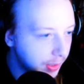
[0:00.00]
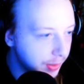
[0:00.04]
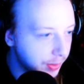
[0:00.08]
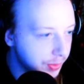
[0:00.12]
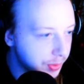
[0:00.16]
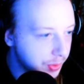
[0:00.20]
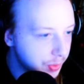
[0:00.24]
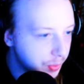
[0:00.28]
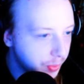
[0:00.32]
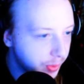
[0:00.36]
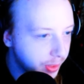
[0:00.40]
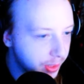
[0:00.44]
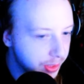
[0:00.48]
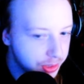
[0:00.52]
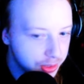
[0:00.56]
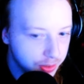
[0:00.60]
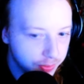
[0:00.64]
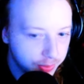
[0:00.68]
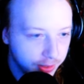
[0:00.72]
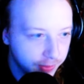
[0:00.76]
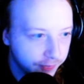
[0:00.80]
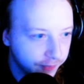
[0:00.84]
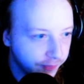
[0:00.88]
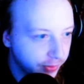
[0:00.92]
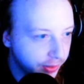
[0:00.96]
Yeah, there's way too
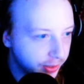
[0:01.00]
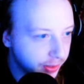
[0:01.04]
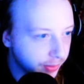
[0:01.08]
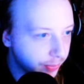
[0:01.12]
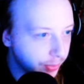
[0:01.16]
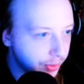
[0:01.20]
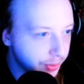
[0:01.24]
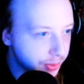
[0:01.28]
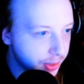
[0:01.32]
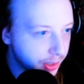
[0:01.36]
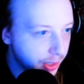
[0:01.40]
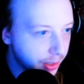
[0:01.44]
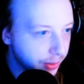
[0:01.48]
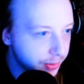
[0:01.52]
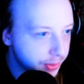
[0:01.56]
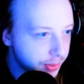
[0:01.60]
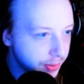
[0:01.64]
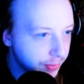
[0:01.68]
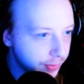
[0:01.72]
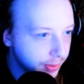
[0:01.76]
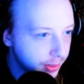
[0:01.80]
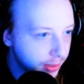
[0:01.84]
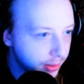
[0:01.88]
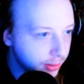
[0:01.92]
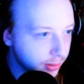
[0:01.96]
many freaking mercenaries
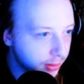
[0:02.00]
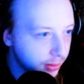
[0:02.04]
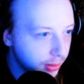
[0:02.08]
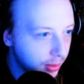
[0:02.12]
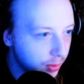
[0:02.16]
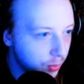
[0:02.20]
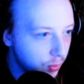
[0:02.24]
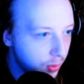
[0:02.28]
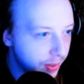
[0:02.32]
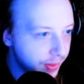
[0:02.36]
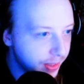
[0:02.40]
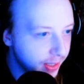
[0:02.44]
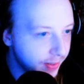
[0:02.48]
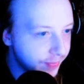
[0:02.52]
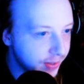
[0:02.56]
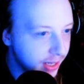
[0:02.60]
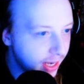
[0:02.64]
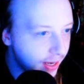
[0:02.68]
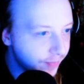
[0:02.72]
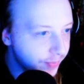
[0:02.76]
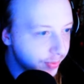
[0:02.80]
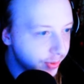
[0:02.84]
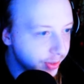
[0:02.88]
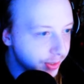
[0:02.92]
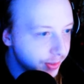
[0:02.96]
over here. I don't know why they even
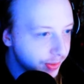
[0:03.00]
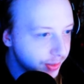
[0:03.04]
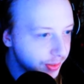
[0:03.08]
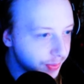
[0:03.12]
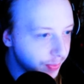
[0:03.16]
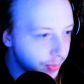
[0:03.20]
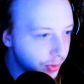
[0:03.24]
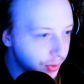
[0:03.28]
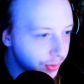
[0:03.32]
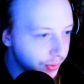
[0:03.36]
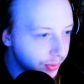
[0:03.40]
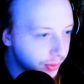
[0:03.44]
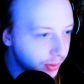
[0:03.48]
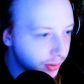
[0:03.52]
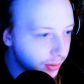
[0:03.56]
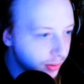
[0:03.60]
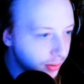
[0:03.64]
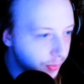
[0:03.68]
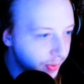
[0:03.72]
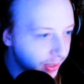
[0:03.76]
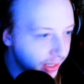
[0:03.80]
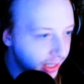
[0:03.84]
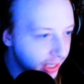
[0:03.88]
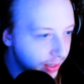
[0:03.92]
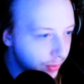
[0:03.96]
happen in this mode
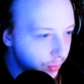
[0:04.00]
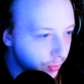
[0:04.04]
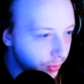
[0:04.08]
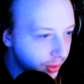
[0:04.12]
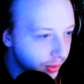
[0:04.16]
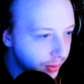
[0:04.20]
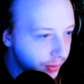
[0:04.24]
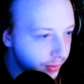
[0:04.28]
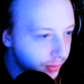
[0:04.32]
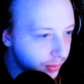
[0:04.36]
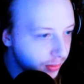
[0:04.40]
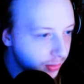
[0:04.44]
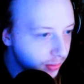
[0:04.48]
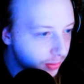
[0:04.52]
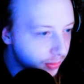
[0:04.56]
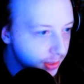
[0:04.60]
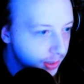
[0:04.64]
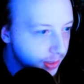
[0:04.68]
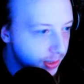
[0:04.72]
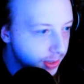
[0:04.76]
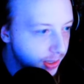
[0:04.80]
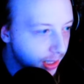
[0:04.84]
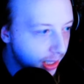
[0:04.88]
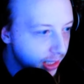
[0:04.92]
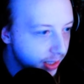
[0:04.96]
to begin with. It's
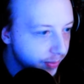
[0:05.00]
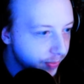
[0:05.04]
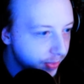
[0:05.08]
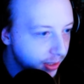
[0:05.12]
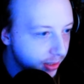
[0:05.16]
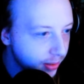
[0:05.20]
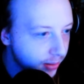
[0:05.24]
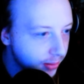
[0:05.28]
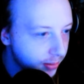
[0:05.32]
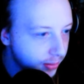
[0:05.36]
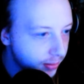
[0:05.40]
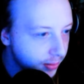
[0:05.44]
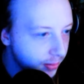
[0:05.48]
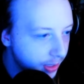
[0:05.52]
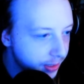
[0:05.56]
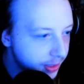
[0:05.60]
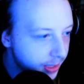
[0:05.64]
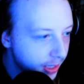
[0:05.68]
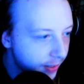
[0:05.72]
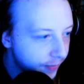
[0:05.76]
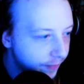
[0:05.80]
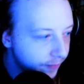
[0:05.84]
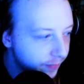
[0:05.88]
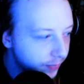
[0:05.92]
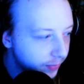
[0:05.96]
insane to me. You guys
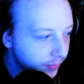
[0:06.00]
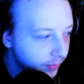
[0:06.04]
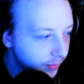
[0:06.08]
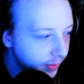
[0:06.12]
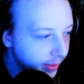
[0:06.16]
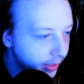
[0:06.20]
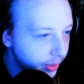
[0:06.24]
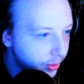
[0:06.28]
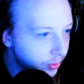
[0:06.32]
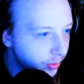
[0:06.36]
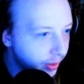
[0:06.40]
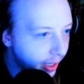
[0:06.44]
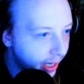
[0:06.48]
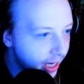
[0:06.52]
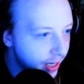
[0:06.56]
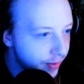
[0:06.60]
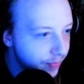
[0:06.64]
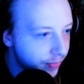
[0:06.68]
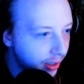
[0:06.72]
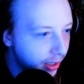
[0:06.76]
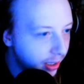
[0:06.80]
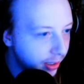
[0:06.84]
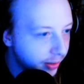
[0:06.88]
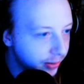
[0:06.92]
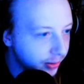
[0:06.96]
have little
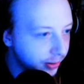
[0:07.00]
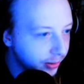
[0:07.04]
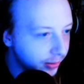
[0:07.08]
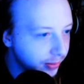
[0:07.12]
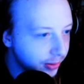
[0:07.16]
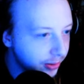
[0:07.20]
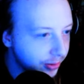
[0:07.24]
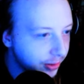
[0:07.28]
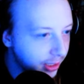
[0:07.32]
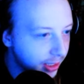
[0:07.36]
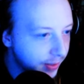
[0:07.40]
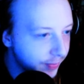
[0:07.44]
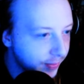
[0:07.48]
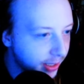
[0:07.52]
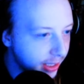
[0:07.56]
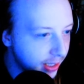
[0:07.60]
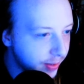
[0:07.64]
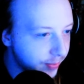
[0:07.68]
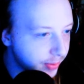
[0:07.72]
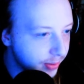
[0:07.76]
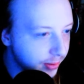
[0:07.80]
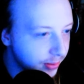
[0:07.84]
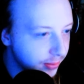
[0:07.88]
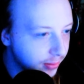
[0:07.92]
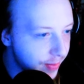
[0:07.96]
aimbot. They're not even
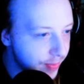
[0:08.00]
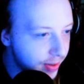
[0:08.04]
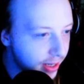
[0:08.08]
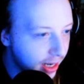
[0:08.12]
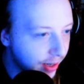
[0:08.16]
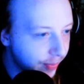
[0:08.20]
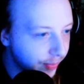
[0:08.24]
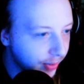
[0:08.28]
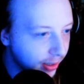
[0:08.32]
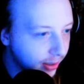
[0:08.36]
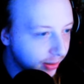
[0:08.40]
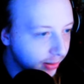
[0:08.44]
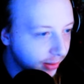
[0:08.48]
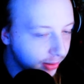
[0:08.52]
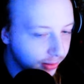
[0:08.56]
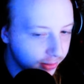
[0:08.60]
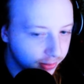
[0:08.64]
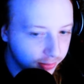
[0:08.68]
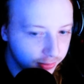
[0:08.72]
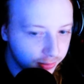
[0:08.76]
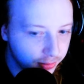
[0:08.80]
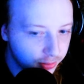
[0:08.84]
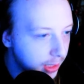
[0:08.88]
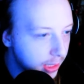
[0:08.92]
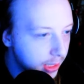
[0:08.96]
aiming at me. Like,
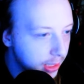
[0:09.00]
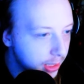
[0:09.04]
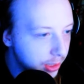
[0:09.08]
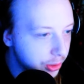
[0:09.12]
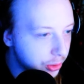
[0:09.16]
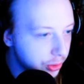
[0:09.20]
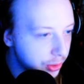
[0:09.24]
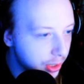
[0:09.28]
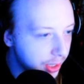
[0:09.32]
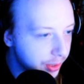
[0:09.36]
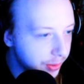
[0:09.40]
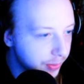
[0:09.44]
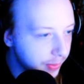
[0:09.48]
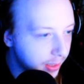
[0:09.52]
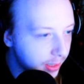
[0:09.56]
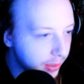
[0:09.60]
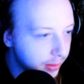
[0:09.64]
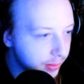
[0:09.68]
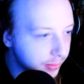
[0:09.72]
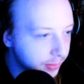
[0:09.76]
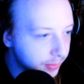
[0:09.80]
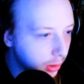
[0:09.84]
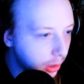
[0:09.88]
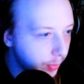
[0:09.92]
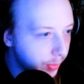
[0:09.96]
can you not do
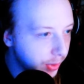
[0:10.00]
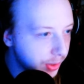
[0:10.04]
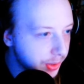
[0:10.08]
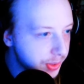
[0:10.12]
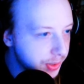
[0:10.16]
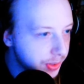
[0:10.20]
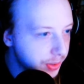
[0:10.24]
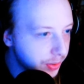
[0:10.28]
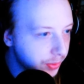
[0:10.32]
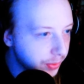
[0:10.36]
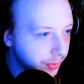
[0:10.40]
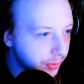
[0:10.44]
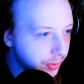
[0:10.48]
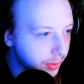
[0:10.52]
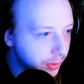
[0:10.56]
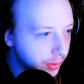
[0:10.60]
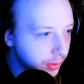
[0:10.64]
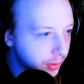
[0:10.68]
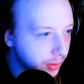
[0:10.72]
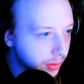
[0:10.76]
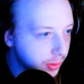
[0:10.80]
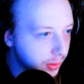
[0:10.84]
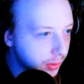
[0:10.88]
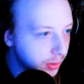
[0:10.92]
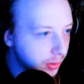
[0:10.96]
that? All right, I'm gonna steal
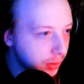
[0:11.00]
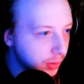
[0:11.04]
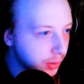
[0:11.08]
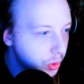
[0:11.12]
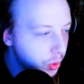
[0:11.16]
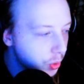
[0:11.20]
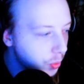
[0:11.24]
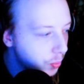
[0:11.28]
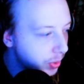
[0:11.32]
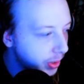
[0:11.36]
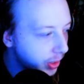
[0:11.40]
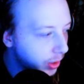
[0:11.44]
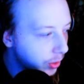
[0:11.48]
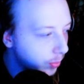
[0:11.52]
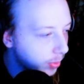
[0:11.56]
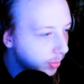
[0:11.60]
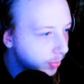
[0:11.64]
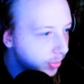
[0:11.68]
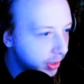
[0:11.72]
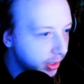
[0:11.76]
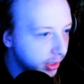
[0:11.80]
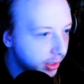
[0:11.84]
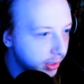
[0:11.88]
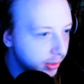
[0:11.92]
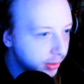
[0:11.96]
their two-plate armor
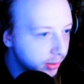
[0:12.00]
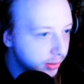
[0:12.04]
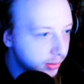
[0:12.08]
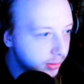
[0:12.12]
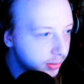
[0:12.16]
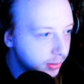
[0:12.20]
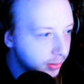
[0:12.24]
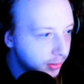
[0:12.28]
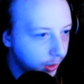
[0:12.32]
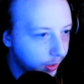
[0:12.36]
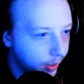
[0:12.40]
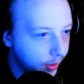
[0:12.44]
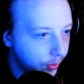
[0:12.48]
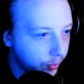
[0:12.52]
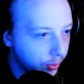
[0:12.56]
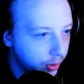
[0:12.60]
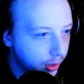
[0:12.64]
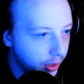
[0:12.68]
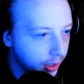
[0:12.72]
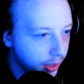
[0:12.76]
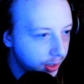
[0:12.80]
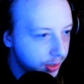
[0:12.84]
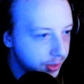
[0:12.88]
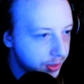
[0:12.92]
plate here. All right, we're gonna